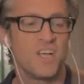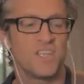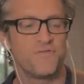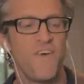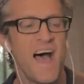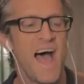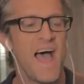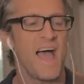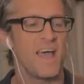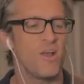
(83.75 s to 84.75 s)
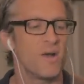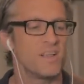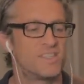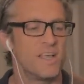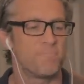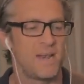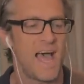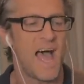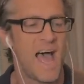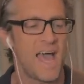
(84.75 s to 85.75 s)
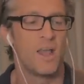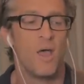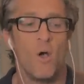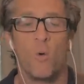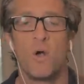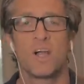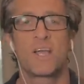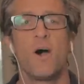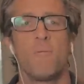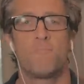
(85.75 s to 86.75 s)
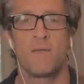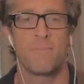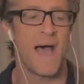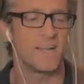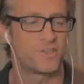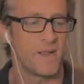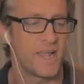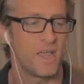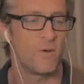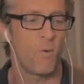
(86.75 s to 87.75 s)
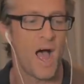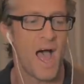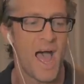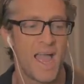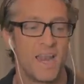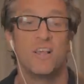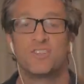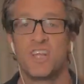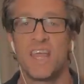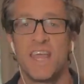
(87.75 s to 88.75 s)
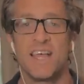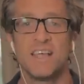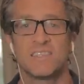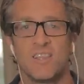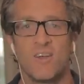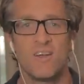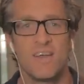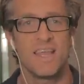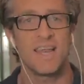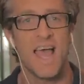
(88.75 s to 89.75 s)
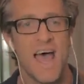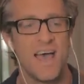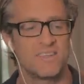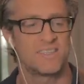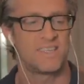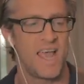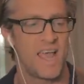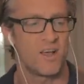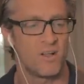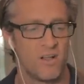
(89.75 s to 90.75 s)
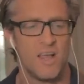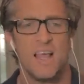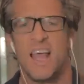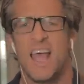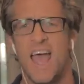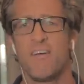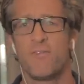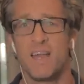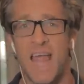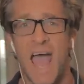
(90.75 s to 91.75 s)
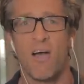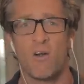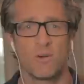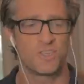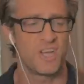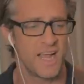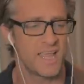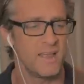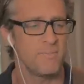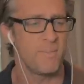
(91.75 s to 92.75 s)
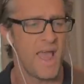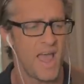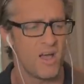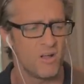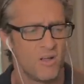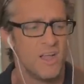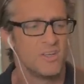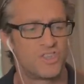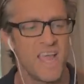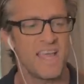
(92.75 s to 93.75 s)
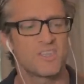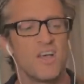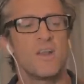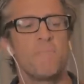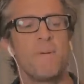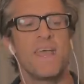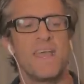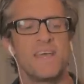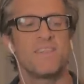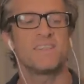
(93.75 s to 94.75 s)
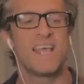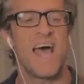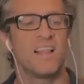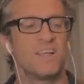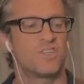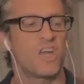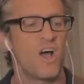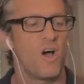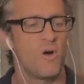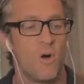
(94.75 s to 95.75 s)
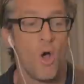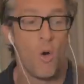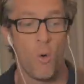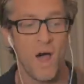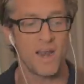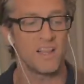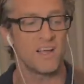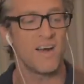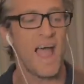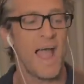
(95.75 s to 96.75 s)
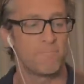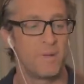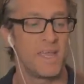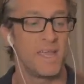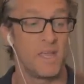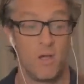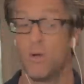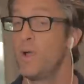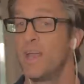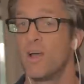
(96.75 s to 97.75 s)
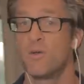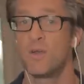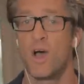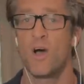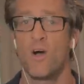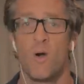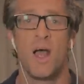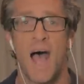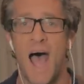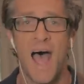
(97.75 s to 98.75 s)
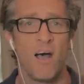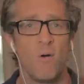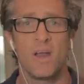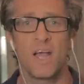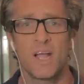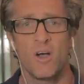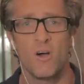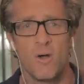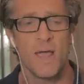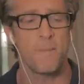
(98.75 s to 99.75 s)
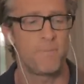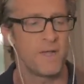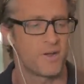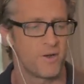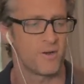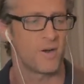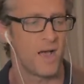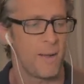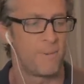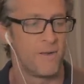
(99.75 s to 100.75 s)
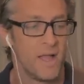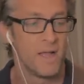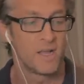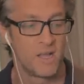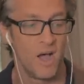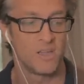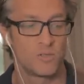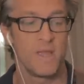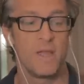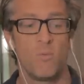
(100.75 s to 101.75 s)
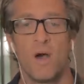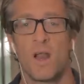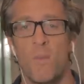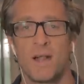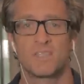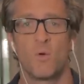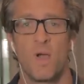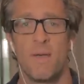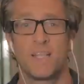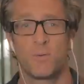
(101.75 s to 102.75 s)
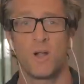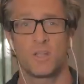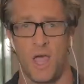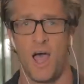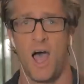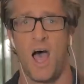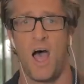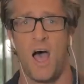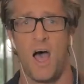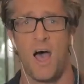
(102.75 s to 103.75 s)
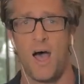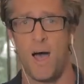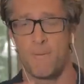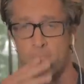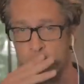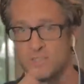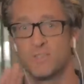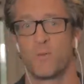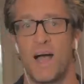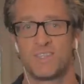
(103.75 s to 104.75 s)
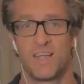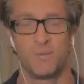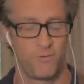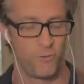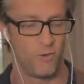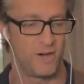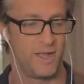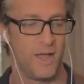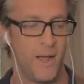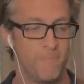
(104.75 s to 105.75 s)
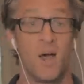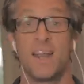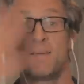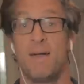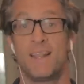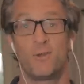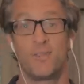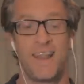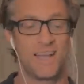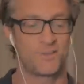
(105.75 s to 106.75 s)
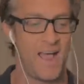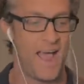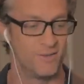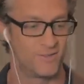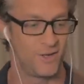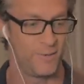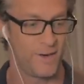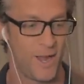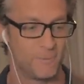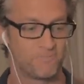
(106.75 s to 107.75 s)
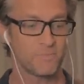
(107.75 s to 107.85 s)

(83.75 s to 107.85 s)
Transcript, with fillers: just fine on a zip line. We're coping by drinking wine. She is learning how to sail. Every hour we're checking mail. She's gonna be in the talent show. What'll her act be? We don't know. I wanna go and pick her up. Cause we wanna watch the Women's World Cup. She was watching it before, and uh, honey, they made it through the next round, so here we go.